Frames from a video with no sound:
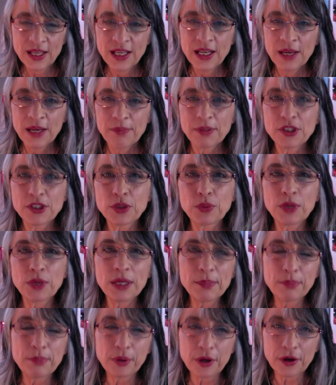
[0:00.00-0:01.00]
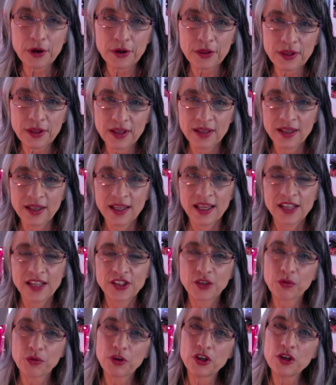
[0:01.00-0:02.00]
But to rebirth,
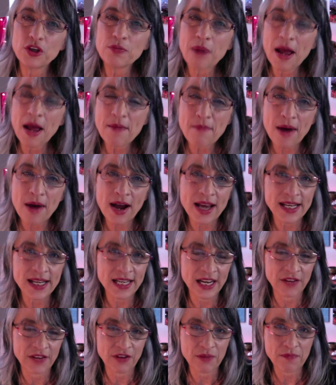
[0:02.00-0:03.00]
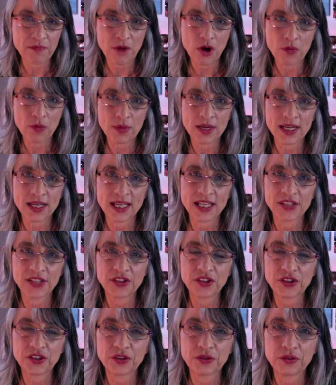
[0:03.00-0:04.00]
to renew my mind in every moment, is
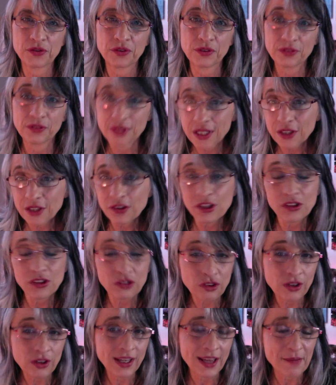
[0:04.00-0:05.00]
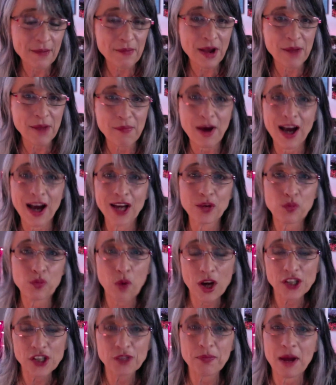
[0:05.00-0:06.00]
to literally look at my mind,
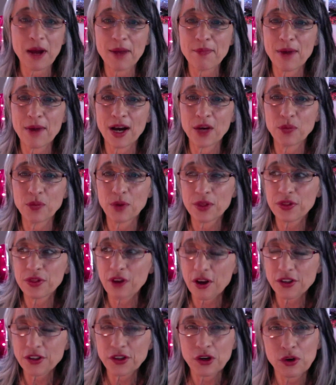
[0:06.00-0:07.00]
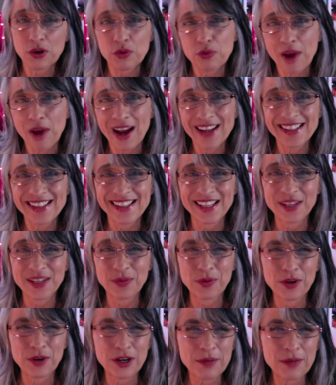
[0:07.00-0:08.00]
watch my mind, what thoughts are arising,
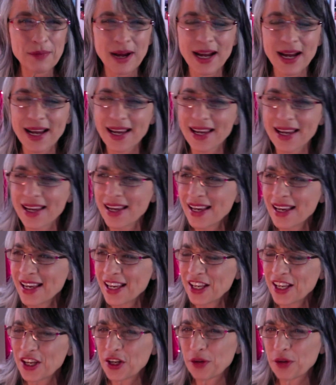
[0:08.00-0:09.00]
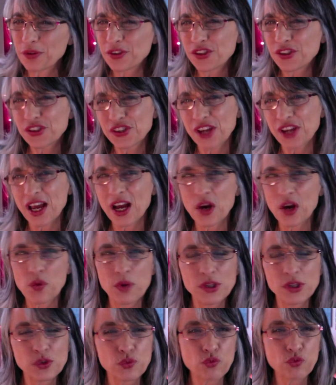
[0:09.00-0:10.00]
where am I, stuck,
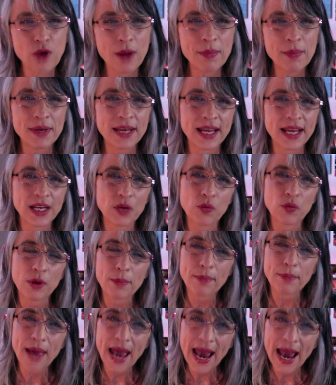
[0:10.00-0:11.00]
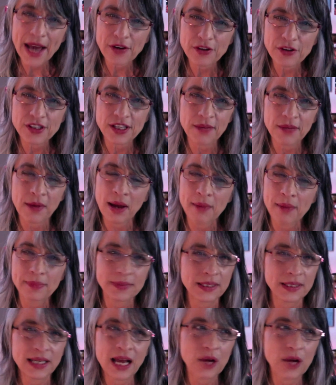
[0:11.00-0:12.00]
what's ruminating, what patterns am I
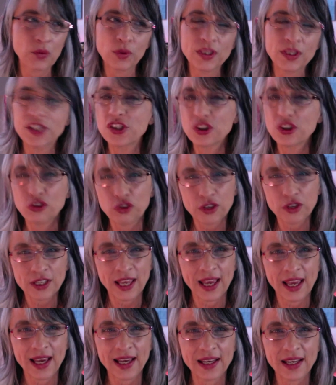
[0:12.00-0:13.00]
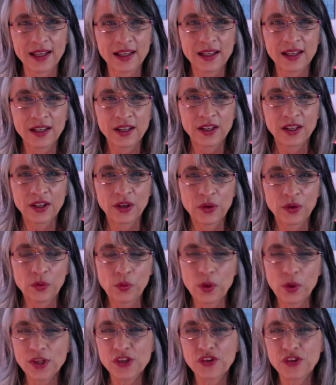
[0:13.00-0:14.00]
not willing to look at,
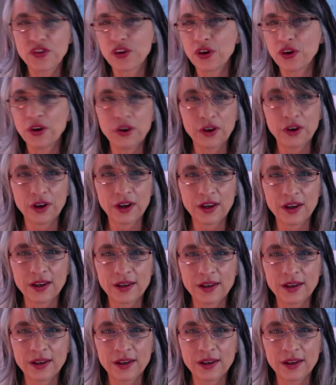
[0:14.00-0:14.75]
what's the hook?